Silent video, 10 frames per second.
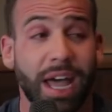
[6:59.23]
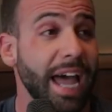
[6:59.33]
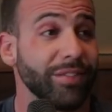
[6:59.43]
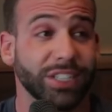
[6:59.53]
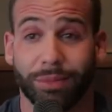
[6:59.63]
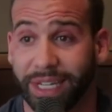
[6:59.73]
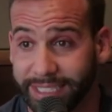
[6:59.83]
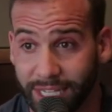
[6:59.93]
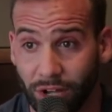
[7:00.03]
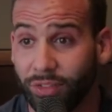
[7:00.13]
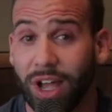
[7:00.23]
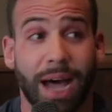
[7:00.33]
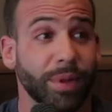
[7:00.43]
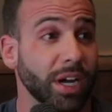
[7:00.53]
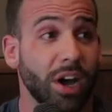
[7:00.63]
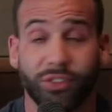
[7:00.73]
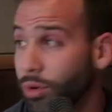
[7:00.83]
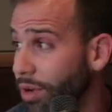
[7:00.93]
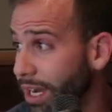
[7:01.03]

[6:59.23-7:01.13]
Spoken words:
I haven't done it myself. I'm not comfortable